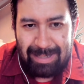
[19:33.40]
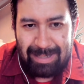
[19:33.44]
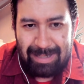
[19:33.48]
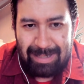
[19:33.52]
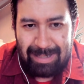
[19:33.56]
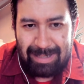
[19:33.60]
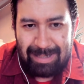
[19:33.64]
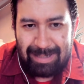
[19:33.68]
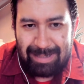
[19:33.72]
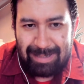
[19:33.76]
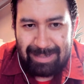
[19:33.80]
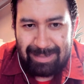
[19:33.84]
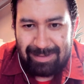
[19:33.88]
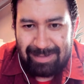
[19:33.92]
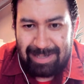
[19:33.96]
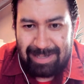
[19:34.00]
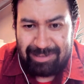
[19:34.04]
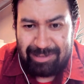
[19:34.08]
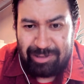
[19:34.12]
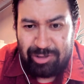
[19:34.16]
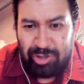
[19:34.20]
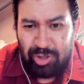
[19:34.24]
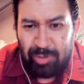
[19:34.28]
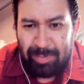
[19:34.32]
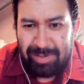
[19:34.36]
is
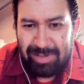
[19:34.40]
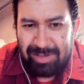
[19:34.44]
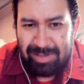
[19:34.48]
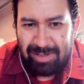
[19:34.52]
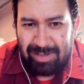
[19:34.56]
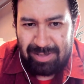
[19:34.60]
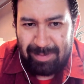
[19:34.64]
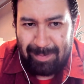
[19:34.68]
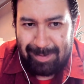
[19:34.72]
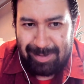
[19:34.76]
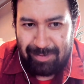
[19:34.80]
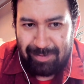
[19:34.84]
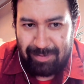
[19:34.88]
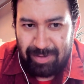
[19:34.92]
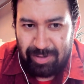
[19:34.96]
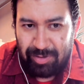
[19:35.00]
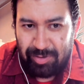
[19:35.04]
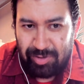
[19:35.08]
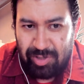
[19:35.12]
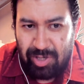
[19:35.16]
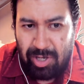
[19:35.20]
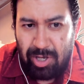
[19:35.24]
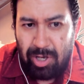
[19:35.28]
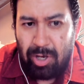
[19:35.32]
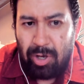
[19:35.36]
actually two bits of
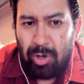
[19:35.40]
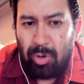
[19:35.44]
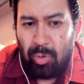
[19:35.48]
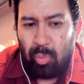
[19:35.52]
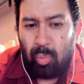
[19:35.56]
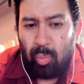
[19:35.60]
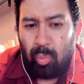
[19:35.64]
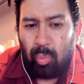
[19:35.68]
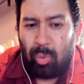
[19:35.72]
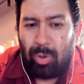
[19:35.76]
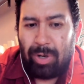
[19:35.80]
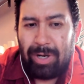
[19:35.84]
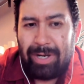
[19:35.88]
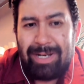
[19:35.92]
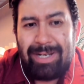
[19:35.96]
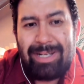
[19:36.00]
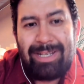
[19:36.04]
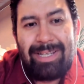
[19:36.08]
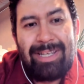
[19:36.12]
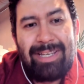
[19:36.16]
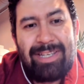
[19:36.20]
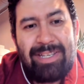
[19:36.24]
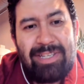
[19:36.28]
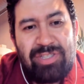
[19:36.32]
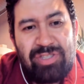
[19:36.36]
news. One
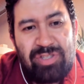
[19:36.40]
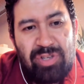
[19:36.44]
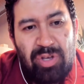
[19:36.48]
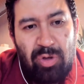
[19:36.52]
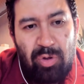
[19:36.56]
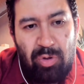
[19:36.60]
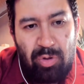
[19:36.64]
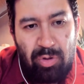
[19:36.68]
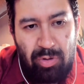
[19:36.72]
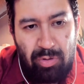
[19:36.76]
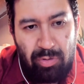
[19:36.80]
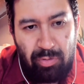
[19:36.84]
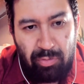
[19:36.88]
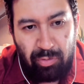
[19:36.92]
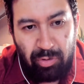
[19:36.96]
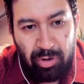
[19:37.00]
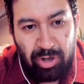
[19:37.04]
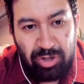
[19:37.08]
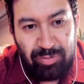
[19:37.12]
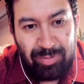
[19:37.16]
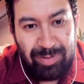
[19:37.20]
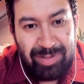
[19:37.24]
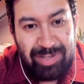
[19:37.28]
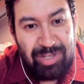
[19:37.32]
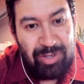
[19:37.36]
is
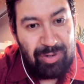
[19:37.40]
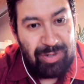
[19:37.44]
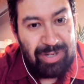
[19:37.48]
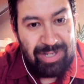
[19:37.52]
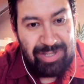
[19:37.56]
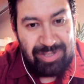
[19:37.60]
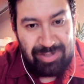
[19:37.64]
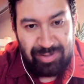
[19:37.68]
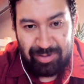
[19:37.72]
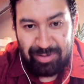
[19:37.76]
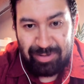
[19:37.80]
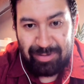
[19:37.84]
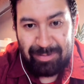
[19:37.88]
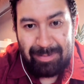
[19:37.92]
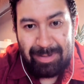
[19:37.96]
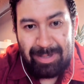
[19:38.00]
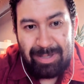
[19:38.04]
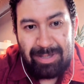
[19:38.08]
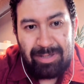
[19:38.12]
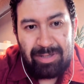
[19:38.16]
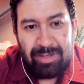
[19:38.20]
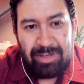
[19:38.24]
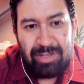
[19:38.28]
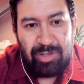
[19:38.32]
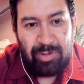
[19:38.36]
Rodwin
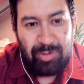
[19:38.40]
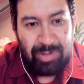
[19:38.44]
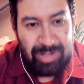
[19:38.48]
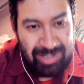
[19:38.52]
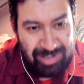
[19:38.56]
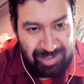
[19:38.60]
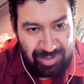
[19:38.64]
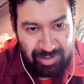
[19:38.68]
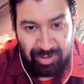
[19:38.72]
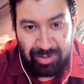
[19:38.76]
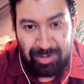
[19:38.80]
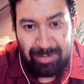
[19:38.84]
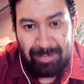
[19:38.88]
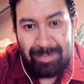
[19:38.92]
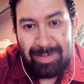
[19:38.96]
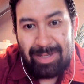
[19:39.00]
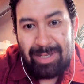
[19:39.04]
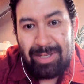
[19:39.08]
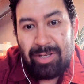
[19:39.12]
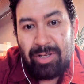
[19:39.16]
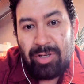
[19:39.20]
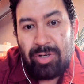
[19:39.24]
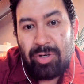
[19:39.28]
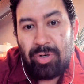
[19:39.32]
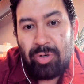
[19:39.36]
Dionisio,
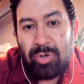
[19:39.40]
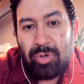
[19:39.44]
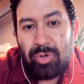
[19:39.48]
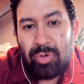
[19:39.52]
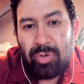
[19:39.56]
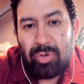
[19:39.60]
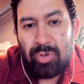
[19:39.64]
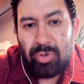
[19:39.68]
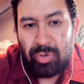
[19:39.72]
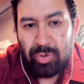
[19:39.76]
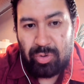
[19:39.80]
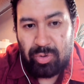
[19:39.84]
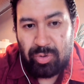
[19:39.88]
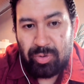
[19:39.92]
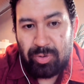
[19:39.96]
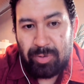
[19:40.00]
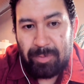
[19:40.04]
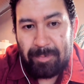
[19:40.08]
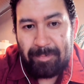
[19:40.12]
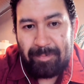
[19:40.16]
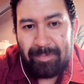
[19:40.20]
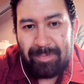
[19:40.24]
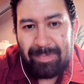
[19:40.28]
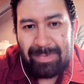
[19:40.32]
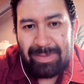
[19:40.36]
who
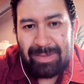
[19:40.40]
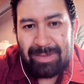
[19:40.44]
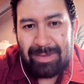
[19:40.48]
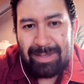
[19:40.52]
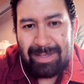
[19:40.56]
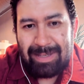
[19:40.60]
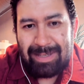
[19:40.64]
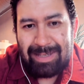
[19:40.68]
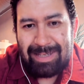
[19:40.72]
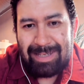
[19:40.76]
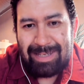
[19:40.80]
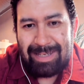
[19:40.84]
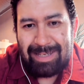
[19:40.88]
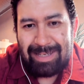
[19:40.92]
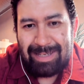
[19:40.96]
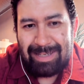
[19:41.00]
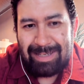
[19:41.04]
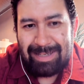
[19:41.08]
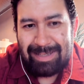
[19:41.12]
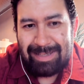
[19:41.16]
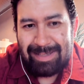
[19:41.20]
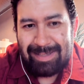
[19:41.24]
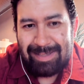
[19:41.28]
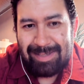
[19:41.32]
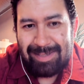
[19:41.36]

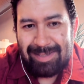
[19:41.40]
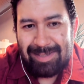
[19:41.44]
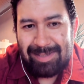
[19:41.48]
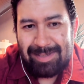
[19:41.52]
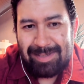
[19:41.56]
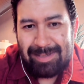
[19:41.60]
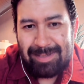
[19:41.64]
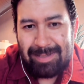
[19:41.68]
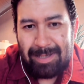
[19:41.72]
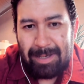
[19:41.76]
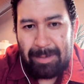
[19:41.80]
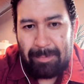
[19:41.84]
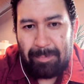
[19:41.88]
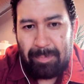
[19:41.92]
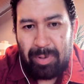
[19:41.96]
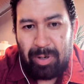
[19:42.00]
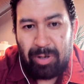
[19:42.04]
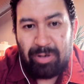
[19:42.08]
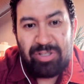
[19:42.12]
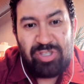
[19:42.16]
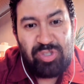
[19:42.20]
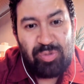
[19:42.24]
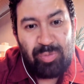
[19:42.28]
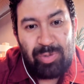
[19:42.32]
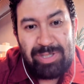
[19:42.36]
is
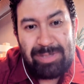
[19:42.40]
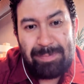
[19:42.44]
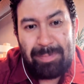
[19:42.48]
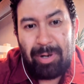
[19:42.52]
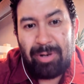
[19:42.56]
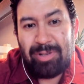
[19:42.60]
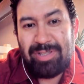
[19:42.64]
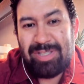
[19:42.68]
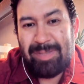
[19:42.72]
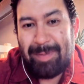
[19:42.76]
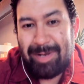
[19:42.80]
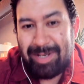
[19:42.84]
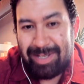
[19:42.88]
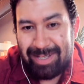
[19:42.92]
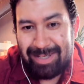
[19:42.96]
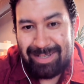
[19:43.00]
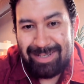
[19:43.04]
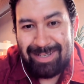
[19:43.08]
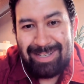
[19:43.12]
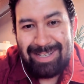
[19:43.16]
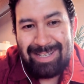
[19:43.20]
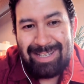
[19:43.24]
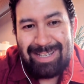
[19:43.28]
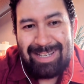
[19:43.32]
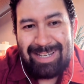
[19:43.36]
part Swiss, part
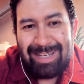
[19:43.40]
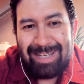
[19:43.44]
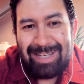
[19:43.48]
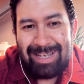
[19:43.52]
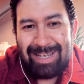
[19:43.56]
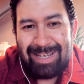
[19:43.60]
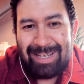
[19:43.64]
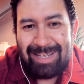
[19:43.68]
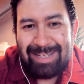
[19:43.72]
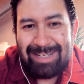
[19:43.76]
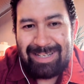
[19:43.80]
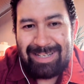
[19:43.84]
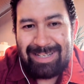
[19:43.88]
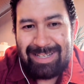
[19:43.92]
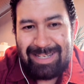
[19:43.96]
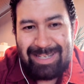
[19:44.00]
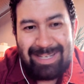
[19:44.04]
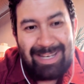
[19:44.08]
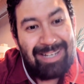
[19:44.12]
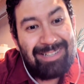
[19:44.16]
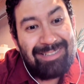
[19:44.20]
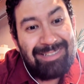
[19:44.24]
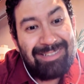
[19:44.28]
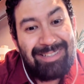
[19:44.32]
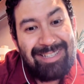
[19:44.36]
Dominican, and
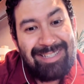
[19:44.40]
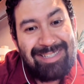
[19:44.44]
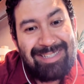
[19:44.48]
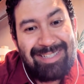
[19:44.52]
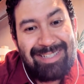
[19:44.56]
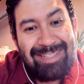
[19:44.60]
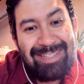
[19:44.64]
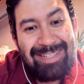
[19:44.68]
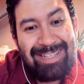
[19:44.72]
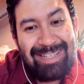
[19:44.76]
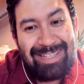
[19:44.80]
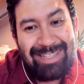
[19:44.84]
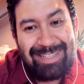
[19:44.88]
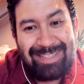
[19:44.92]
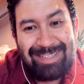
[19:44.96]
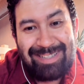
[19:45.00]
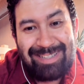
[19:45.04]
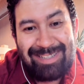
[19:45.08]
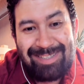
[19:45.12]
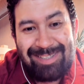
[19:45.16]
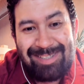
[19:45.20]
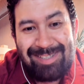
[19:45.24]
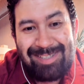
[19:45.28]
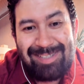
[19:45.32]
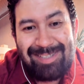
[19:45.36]
he actually did
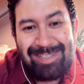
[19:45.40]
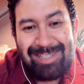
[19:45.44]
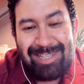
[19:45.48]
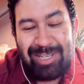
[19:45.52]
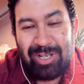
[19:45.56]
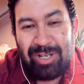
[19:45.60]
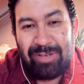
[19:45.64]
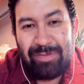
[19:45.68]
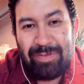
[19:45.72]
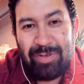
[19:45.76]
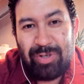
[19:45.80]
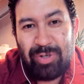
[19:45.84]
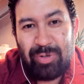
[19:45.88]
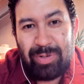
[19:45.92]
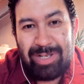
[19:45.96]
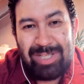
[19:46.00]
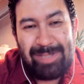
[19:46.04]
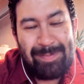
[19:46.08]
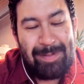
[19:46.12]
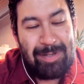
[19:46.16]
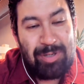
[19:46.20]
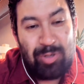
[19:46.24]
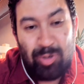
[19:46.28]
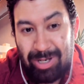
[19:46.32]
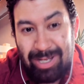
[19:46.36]
his interview in
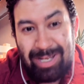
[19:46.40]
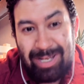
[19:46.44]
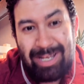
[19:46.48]
Espanol.